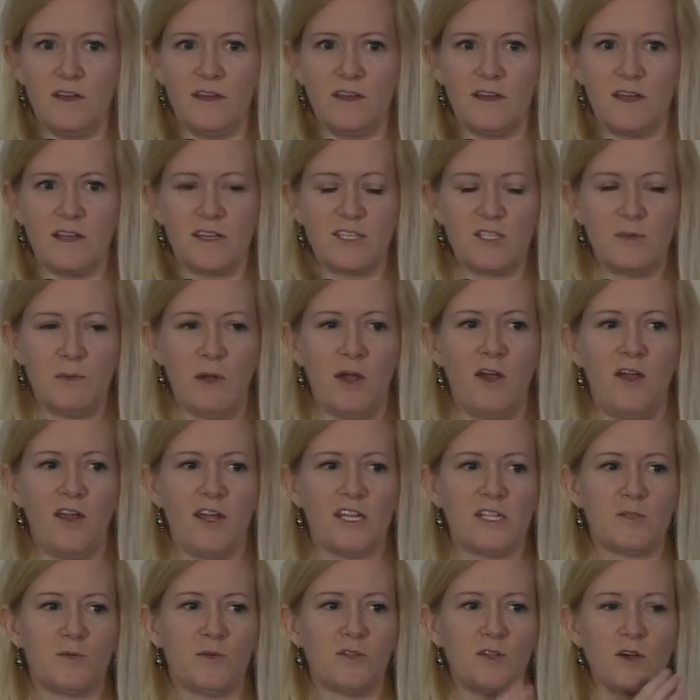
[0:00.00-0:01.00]

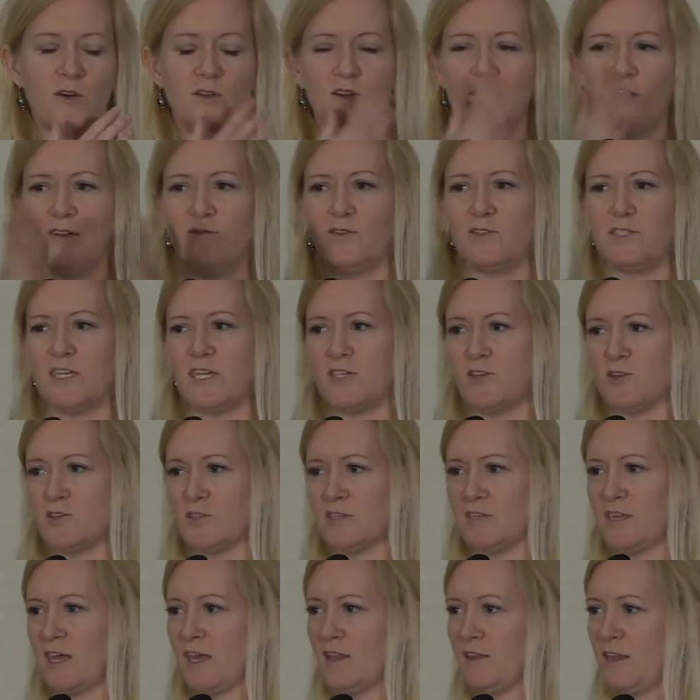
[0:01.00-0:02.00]
experience would go to different teachers
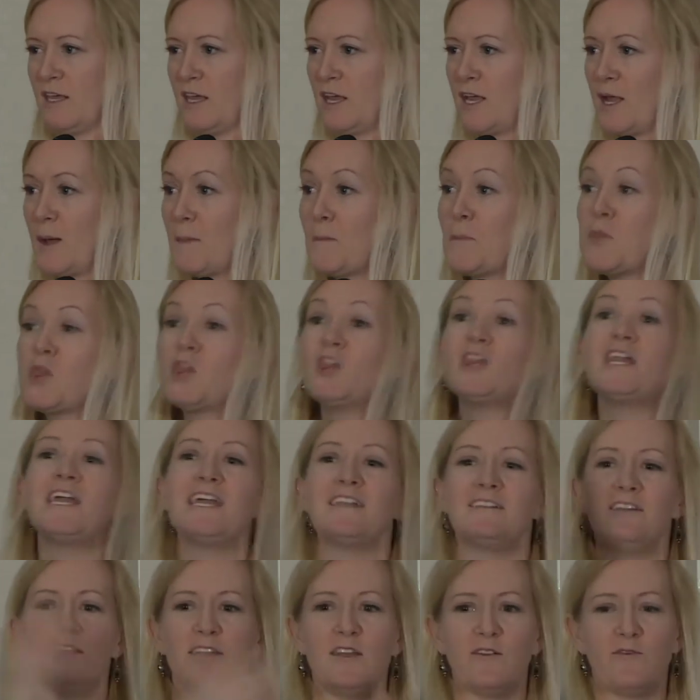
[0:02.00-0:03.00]
and get like
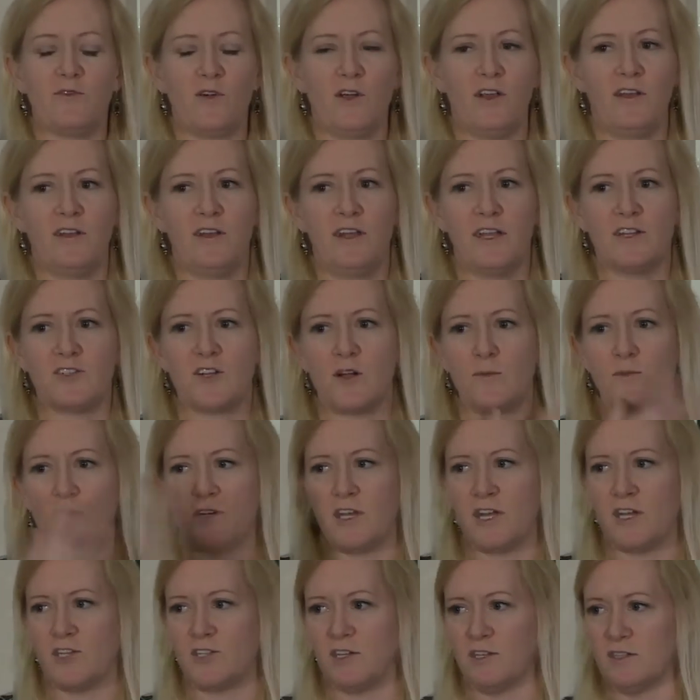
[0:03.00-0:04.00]
completely different
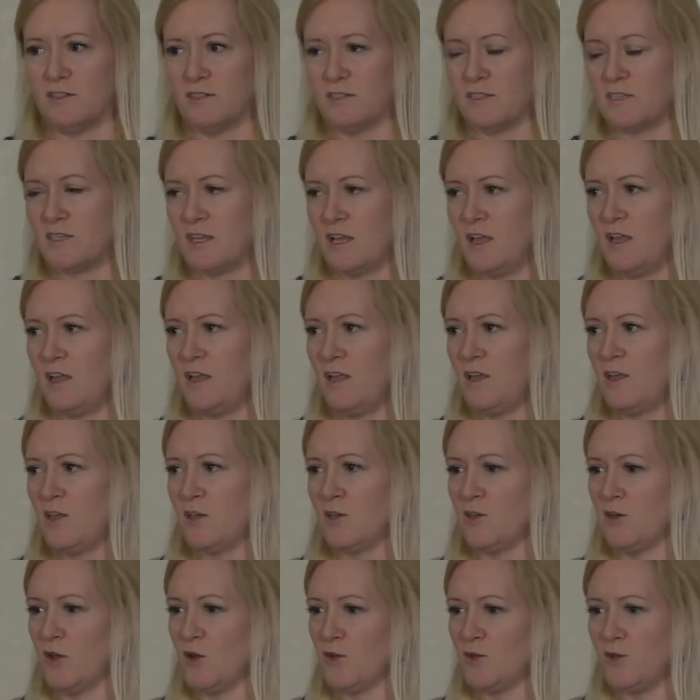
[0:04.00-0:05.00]
interpretations.
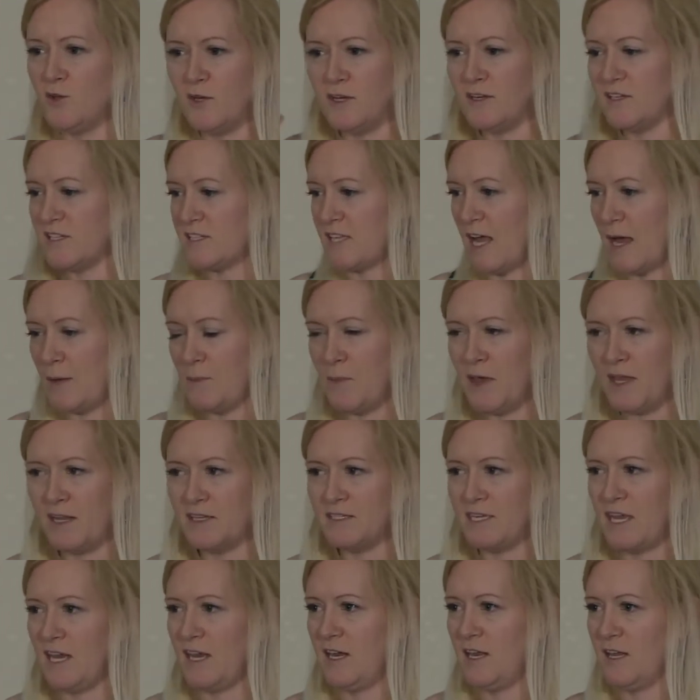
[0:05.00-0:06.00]
You need to stop
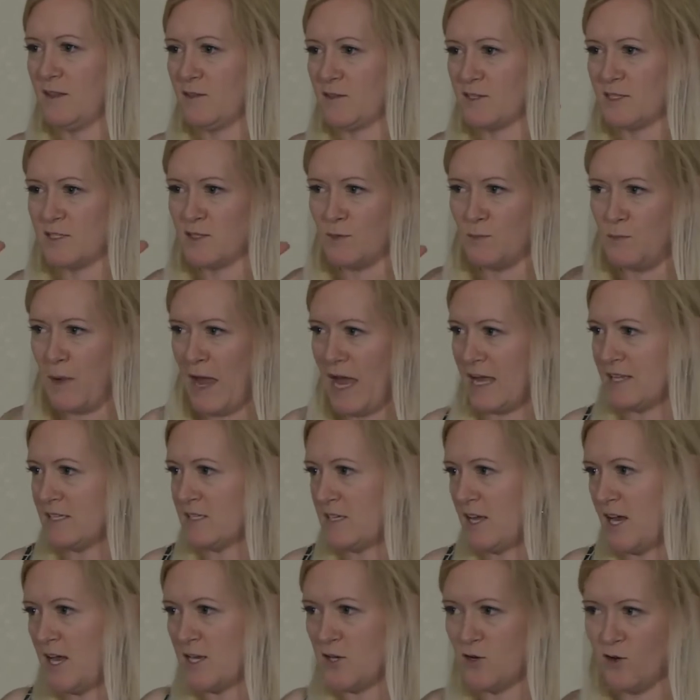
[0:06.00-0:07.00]
meditating. This is a bad
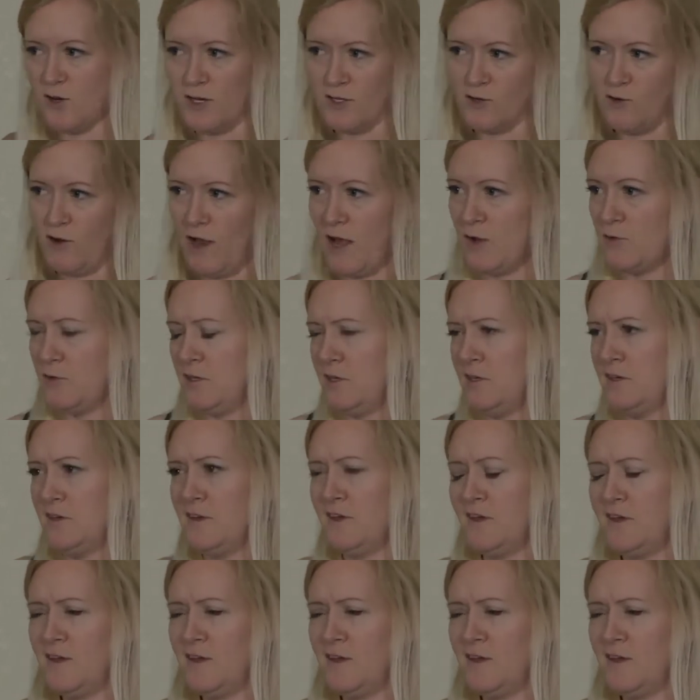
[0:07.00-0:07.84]
sign. You're ungrounded.